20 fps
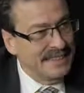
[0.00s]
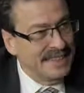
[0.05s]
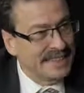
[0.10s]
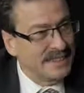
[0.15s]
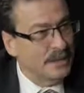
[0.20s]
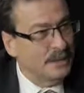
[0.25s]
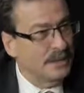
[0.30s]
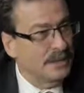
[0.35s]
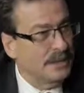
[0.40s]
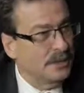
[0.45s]

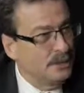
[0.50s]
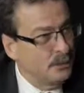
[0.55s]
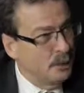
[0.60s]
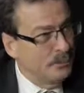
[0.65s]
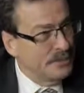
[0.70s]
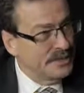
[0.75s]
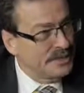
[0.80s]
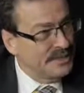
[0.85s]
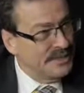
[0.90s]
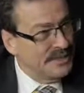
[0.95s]
like
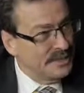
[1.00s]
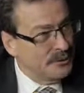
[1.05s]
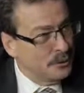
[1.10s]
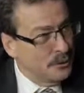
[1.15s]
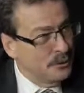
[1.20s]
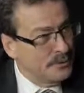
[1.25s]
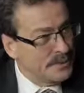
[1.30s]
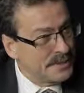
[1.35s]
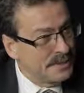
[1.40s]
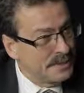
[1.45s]
normal steel
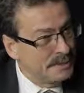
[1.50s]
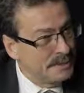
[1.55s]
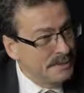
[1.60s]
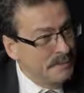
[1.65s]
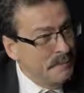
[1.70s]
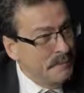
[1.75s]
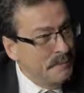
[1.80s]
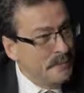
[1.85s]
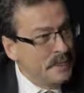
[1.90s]
ropes do,